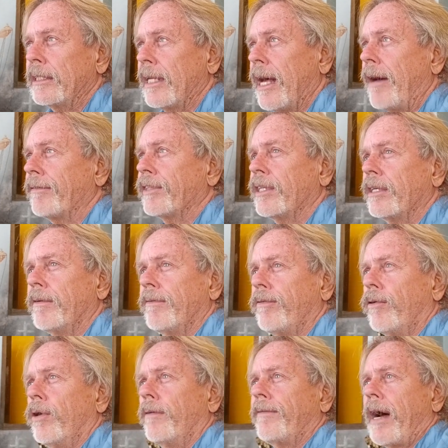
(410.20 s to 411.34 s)
left
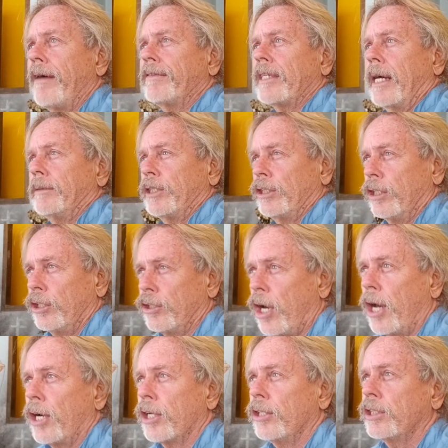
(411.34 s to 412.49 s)
4 or 5 times. Her
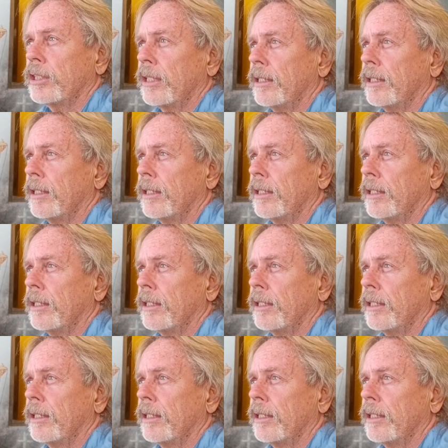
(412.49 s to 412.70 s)
daughter used